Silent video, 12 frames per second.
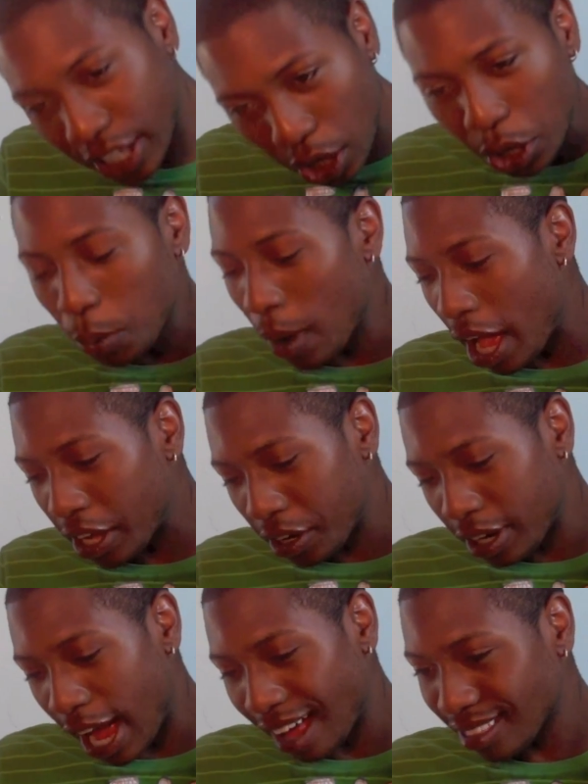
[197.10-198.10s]
you while you're
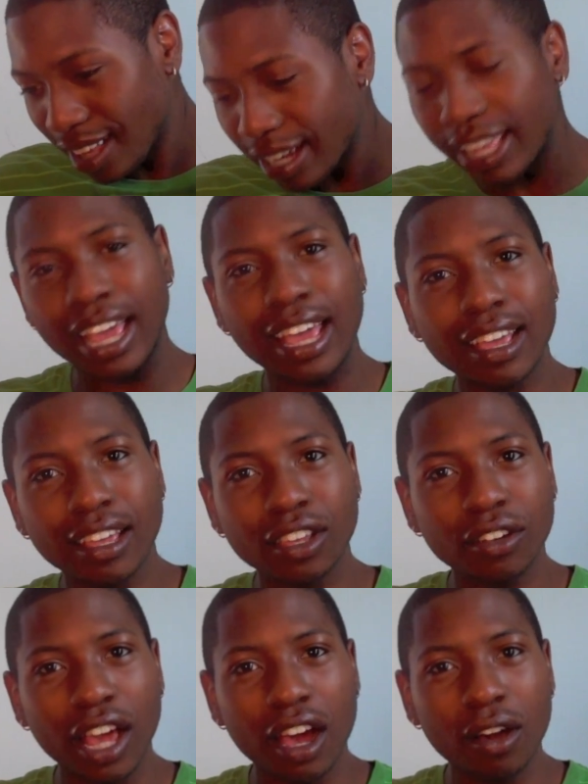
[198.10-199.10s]
not looking,
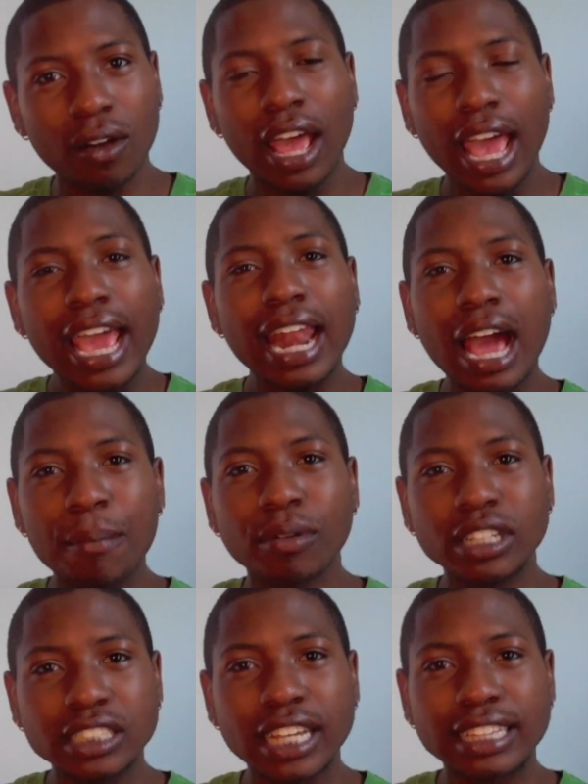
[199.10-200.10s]
you know. And I
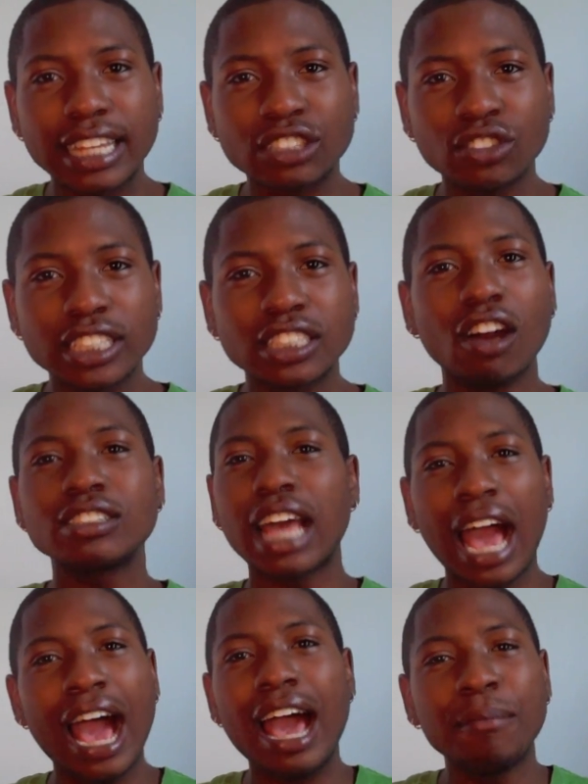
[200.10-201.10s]
appreciate that, Trey Songz.
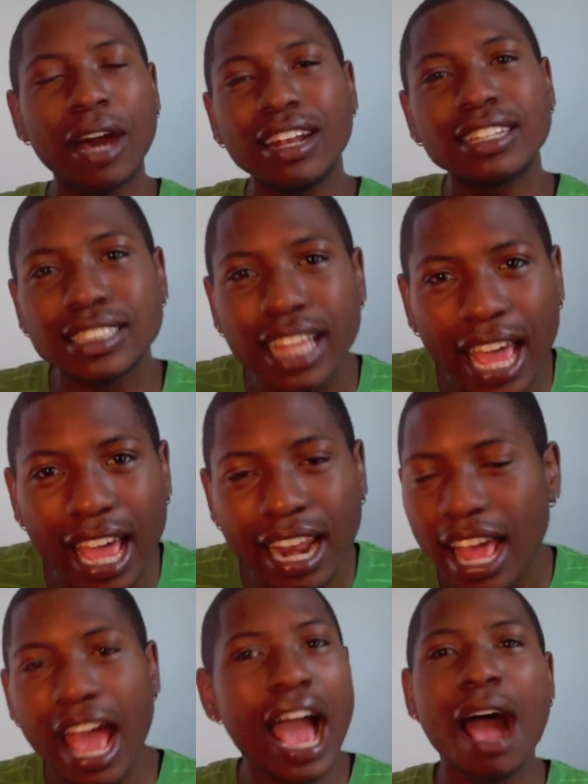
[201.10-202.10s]
I understand.
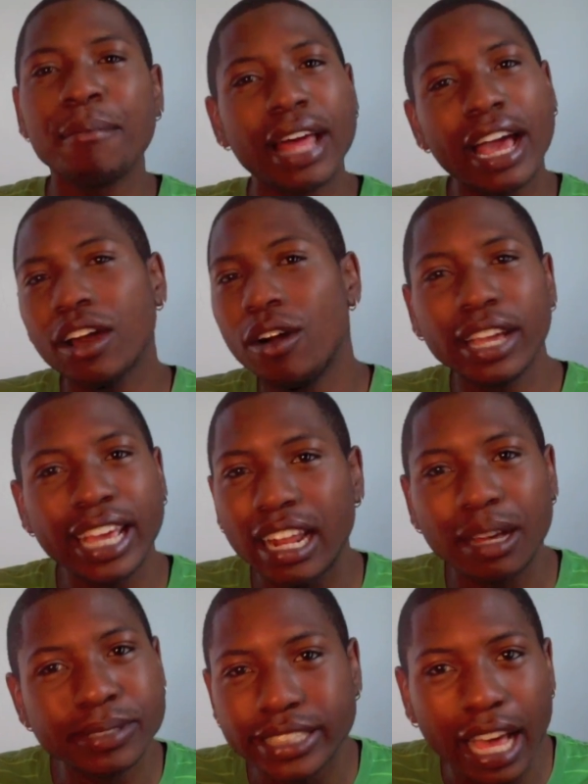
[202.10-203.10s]
I'm not gonna
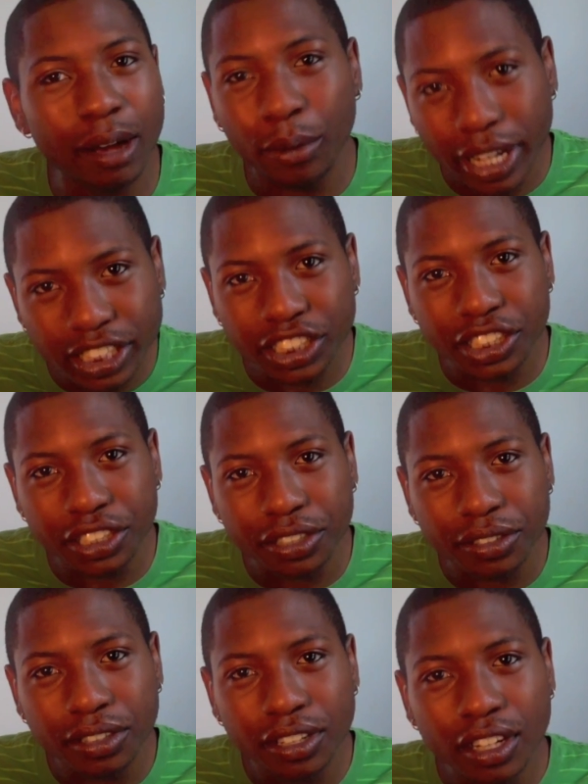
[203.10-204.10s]
get upset with you.
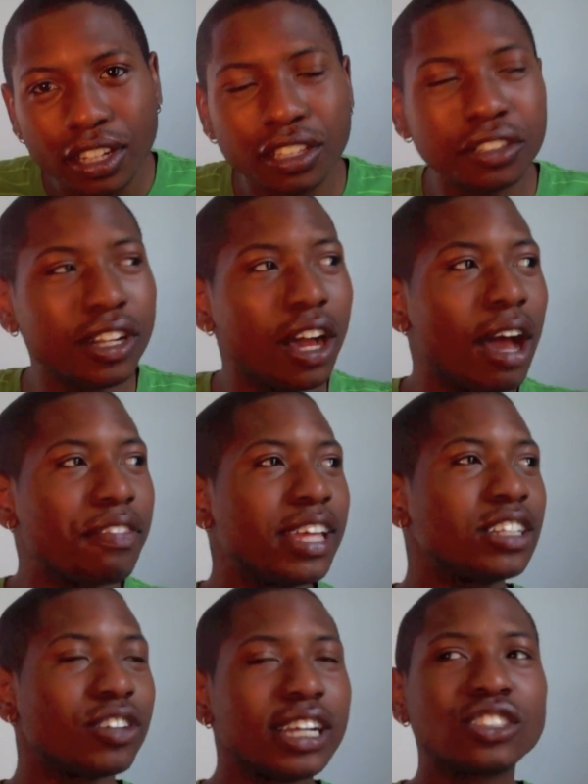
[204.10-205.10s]
You know, I
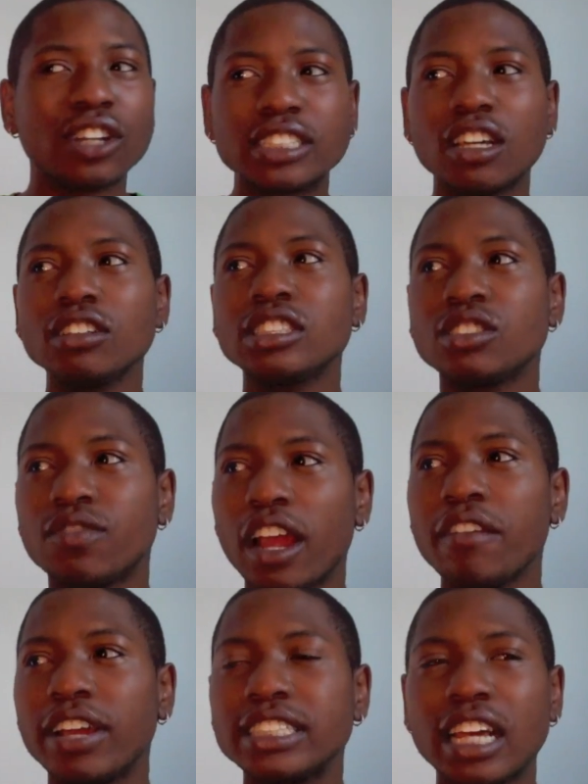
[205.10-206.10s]
think Trey, Trey Songz is
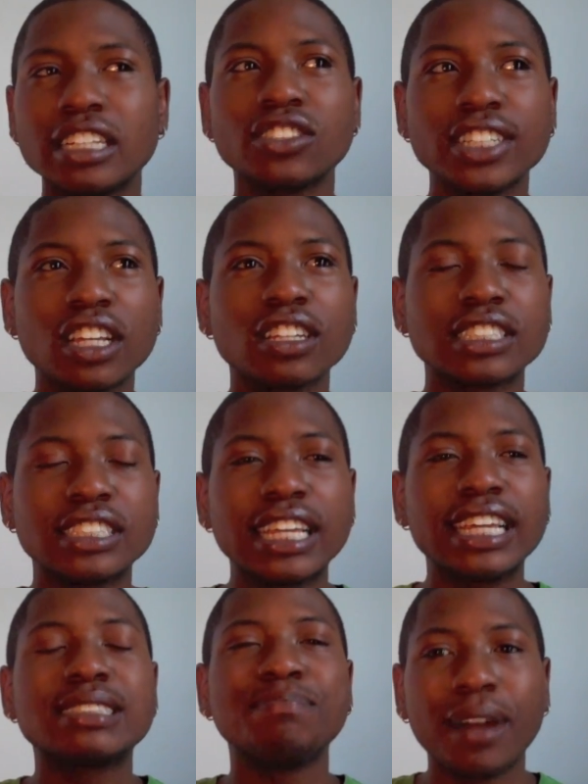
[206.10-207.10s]
very, very talented. Trey Songz can sing
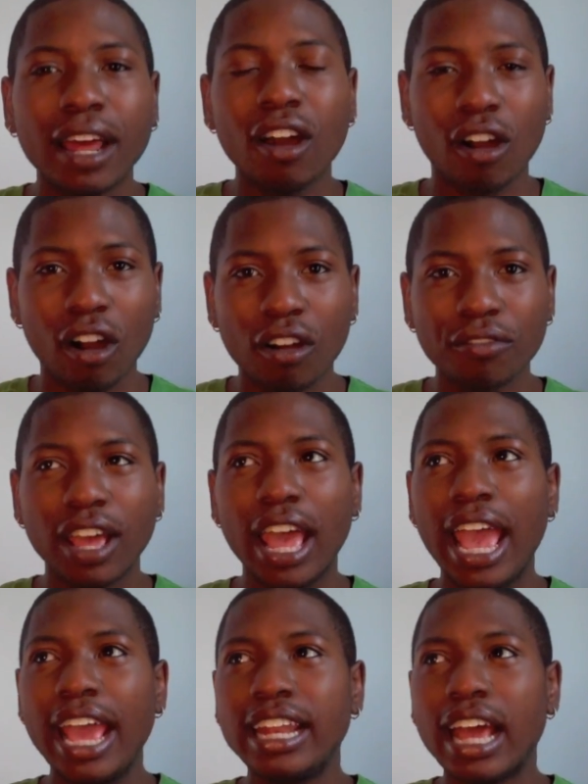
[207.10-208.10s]
his butt off.
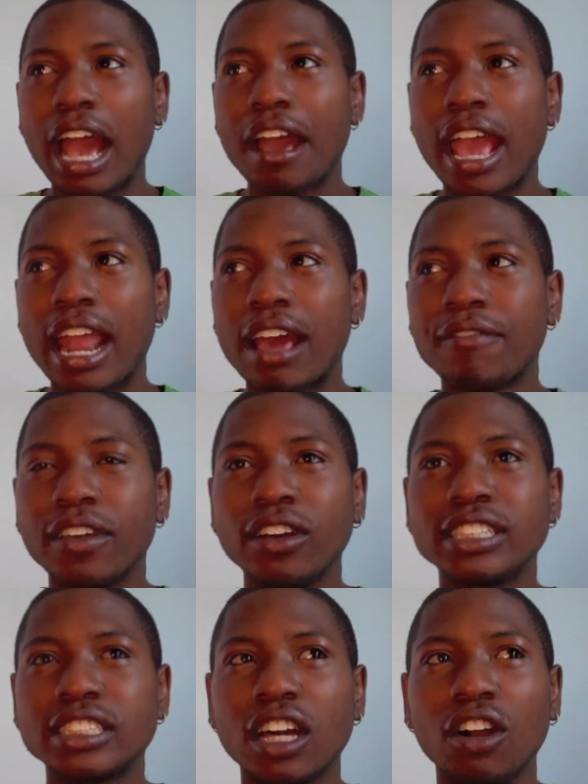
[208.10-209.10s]
And I, and I feel
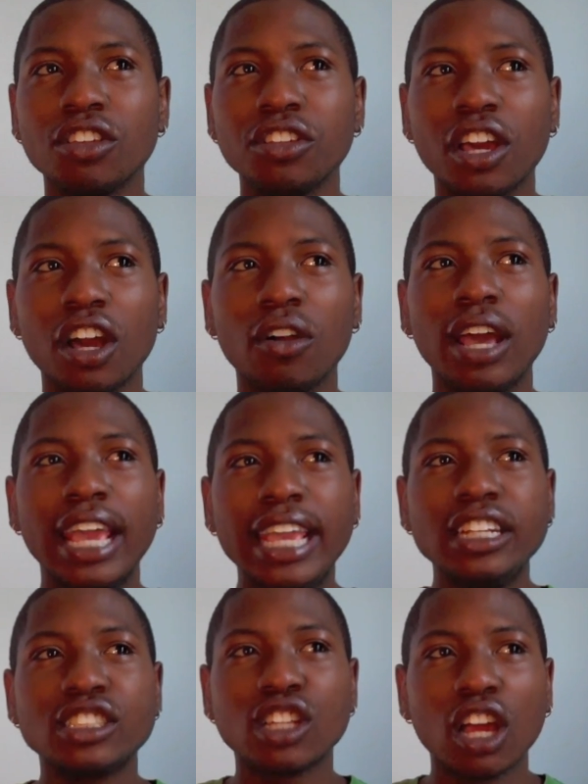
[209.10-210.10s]
as though, you know,
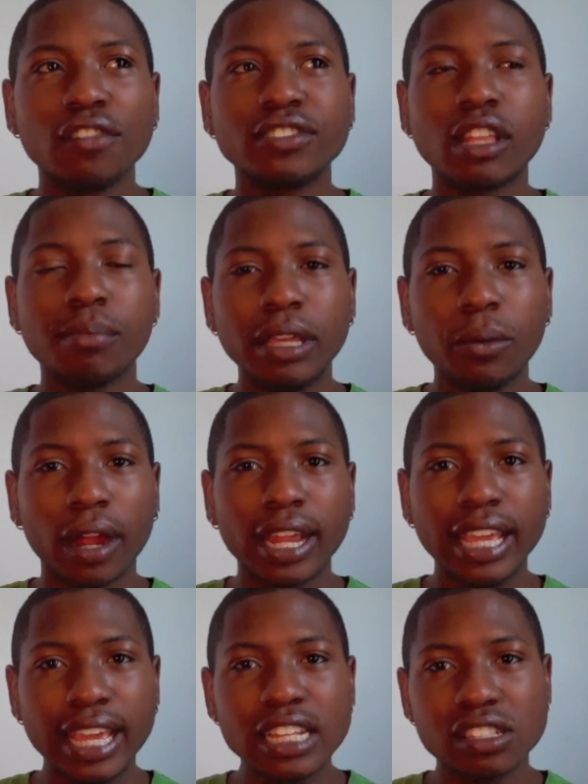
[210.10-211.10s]
he deserves to be where
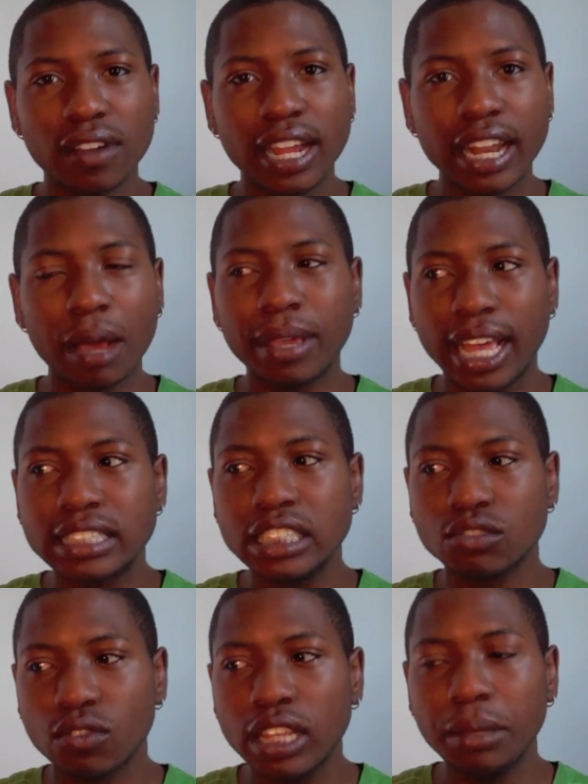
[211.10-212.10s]
he is right now because
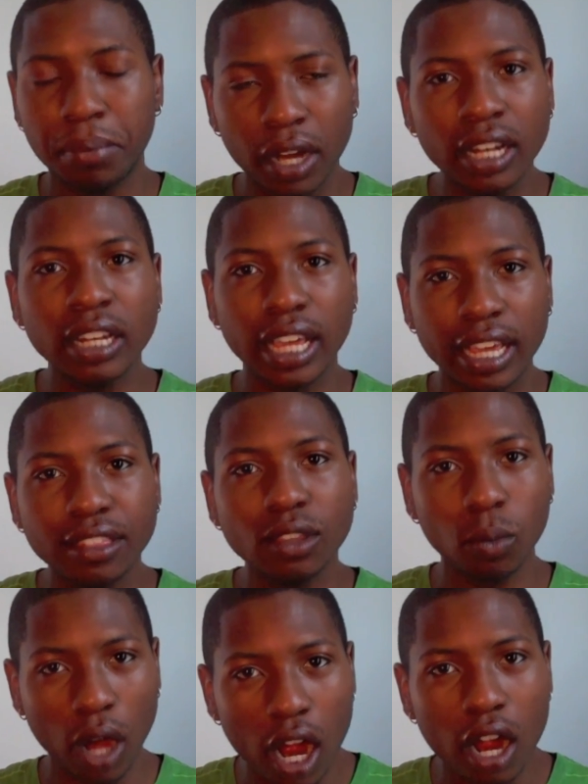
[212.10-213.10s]
he's really putting in the
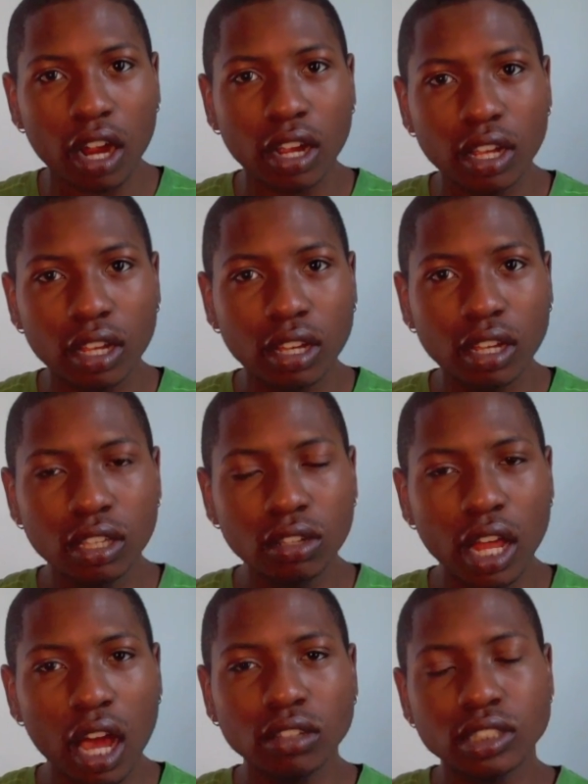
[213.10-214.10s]
work. You
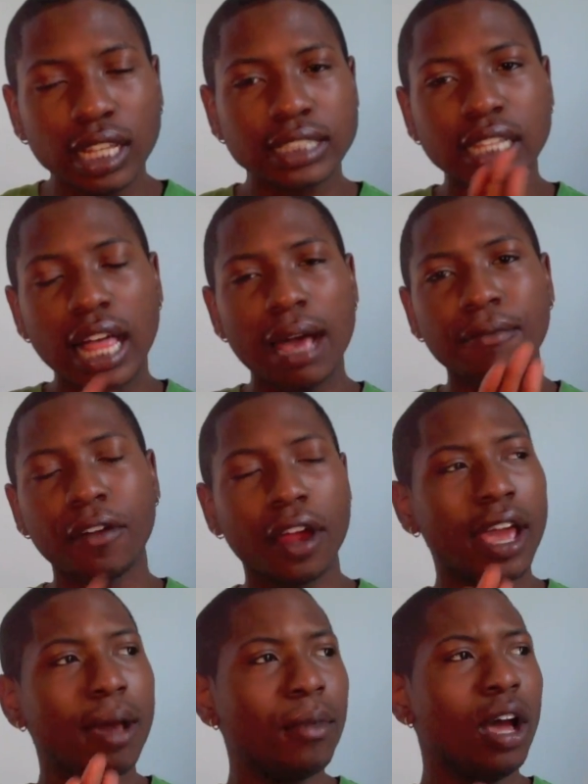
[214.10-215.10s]
know, so let's clap for
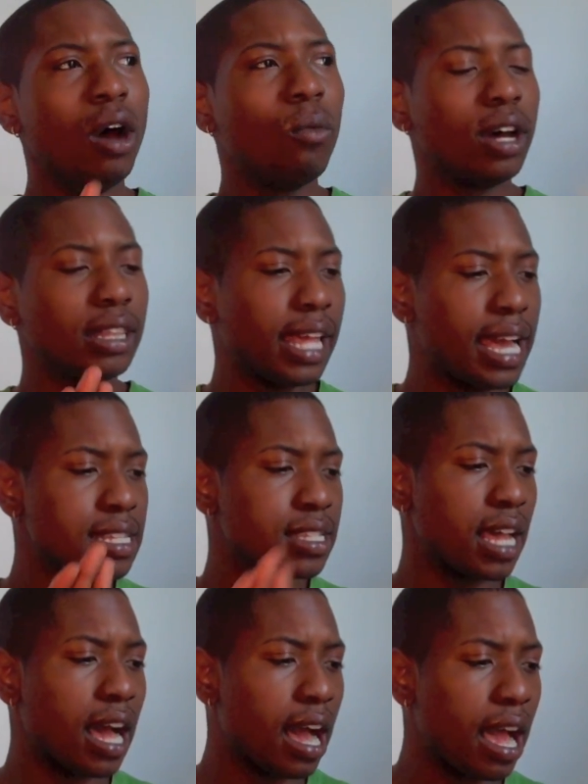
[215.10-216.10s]
him one last
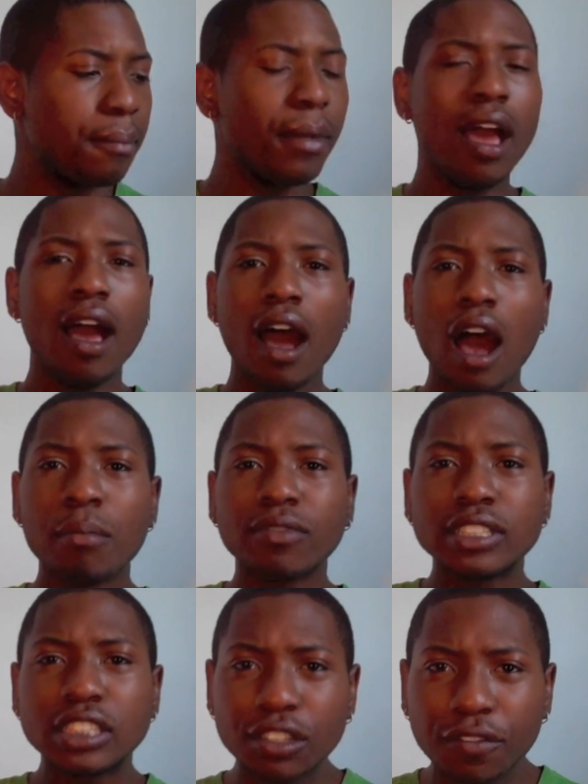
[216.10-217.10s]
time. Um, is
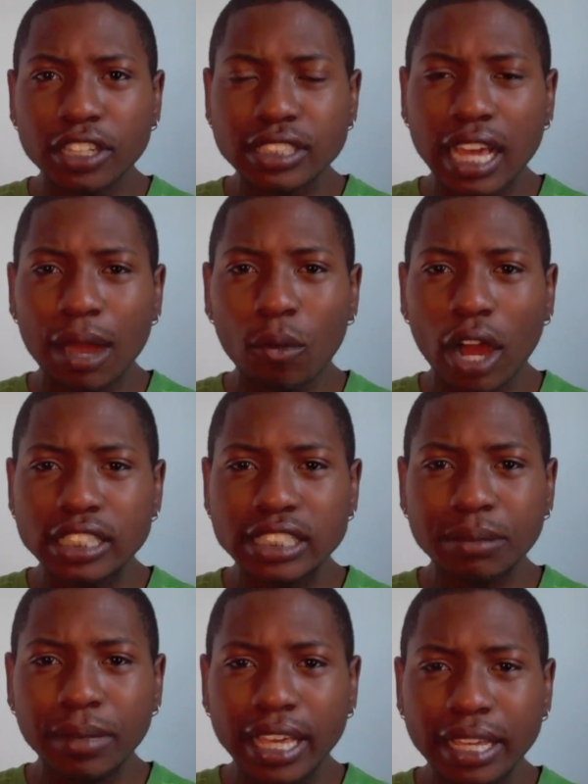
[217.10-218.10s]
this your first time
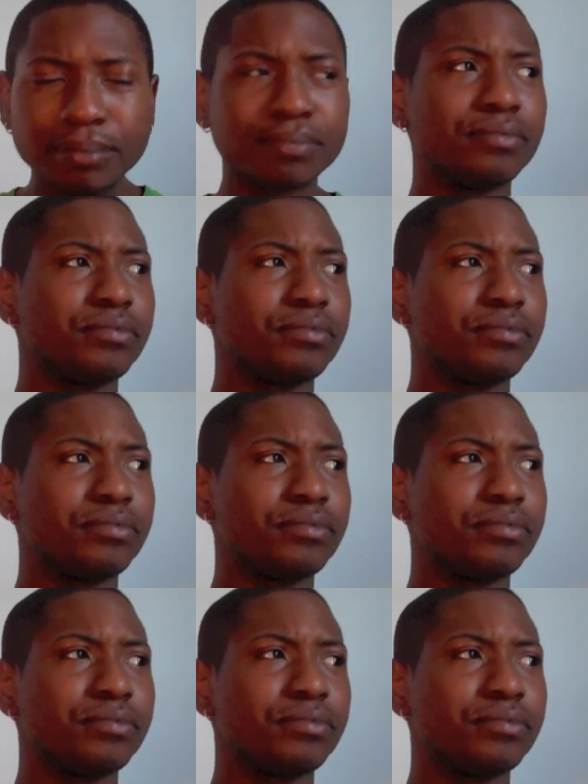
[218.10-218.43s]
watching me,